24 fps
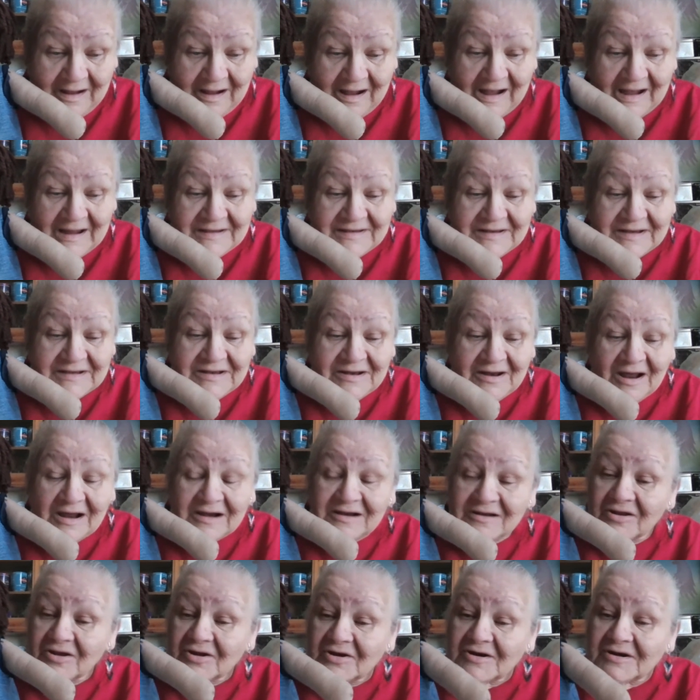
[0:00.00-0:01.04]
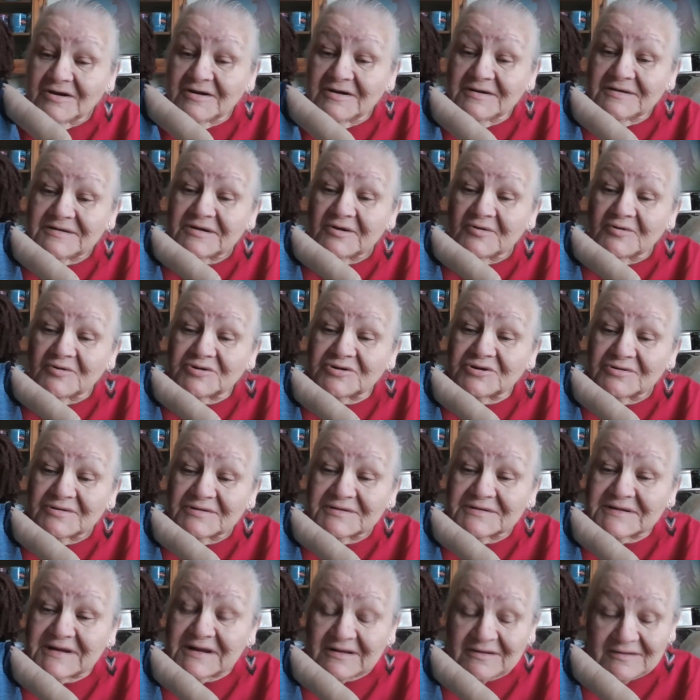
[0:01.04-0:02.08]
I did not learn social
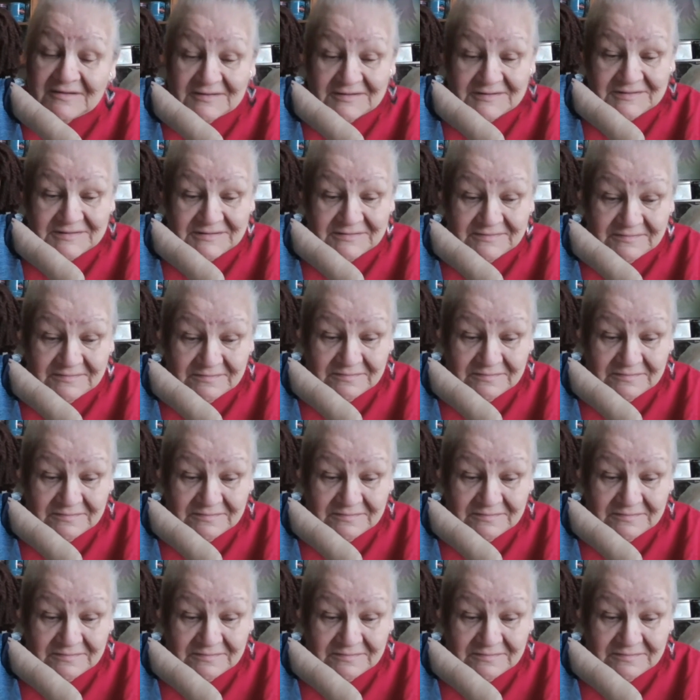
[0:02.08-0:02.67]
skills.